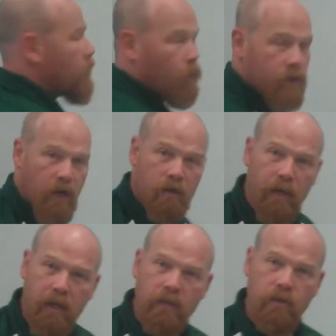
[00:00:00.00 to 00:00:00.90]
So, we
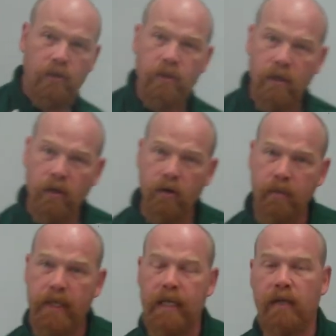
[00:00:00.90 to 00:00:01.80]
talked about electricity a
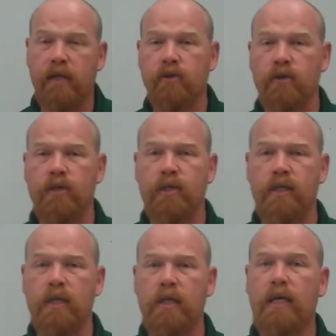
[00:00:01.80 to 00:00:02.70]
little bit.
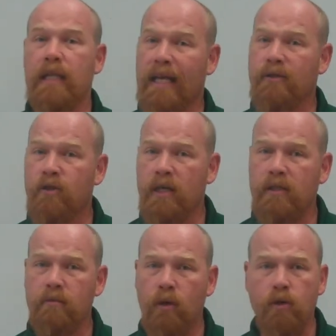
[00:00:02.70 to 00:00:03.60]
Electricity,
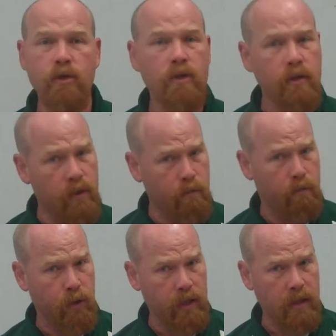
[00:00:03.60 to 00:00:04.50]
electrons in motion, they're
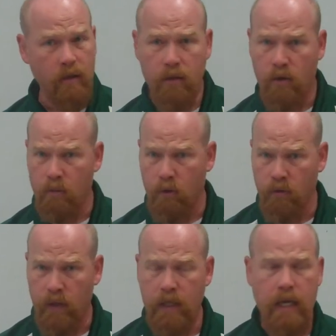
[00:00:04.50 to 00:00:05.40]
boogieing, they're
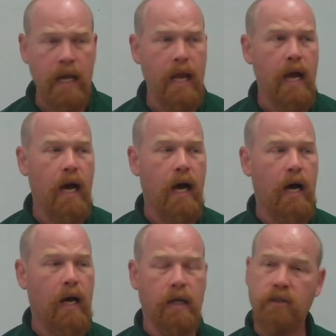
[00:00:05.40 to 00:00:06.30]
moving.
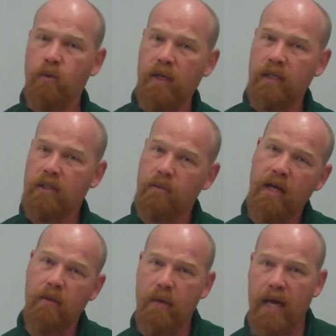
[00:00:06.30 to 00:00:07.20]
So we need
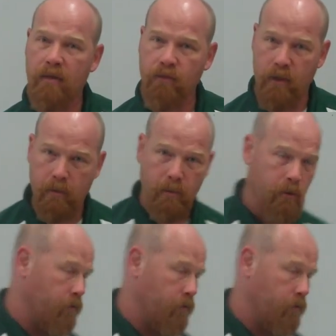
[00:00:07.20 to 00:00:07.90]
some kind of path for them to